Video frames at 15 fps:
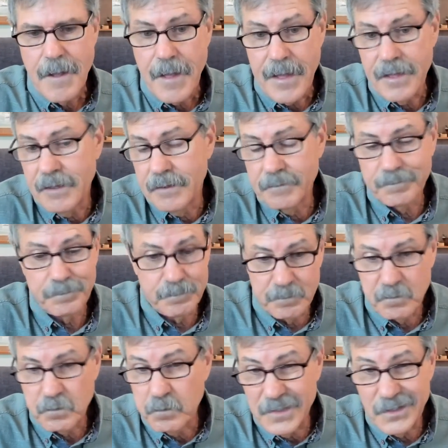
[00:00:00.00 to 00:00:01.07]
And
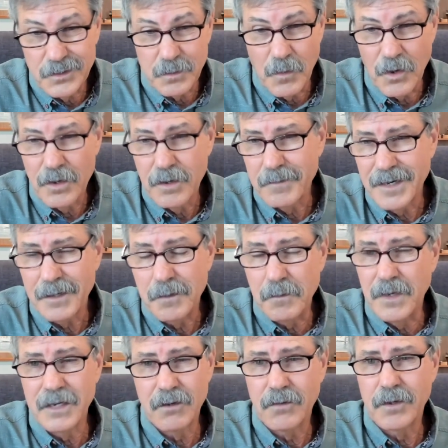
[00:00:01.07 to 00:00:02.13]
be smart about
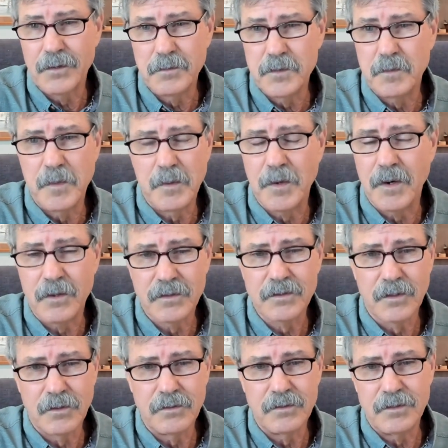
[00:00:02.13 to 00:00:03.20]
microbes, but
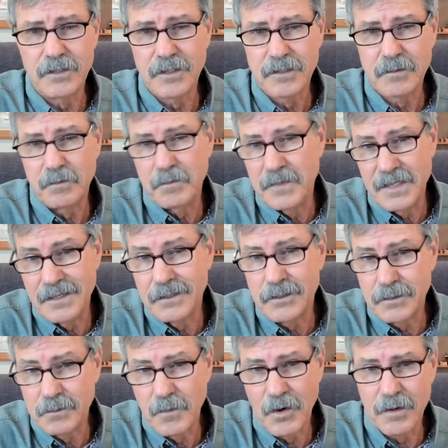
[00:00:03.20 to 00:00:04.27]
also just be
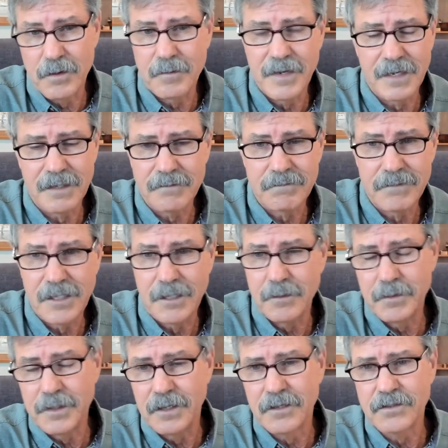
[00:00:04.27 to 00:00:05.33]
smart about
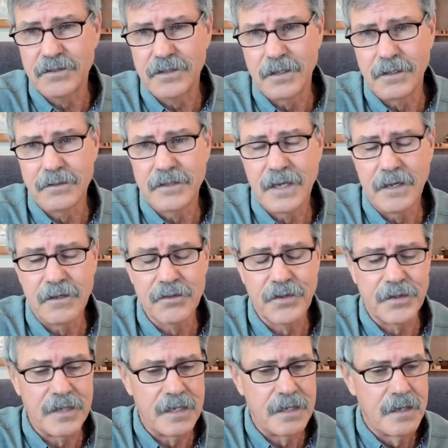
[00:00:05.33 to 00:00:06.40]
keeping ourselves
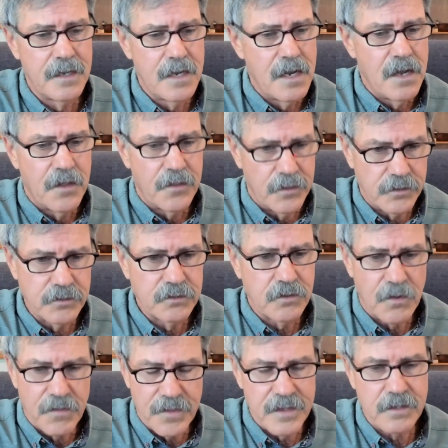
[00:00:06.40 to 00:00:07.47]
healthy. Those
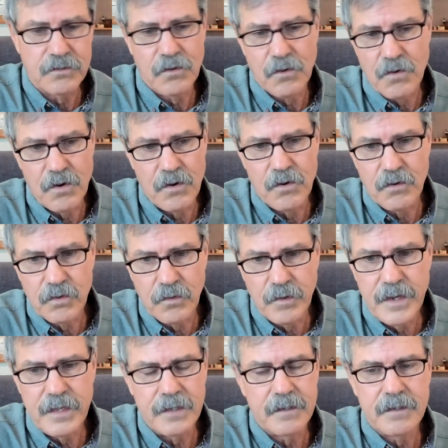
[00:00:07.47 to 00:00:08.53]
things are all
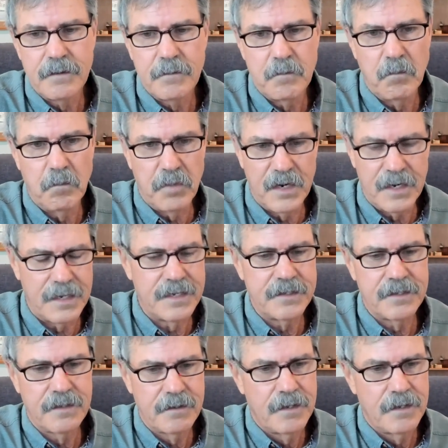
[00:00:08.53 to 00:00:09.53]
great, but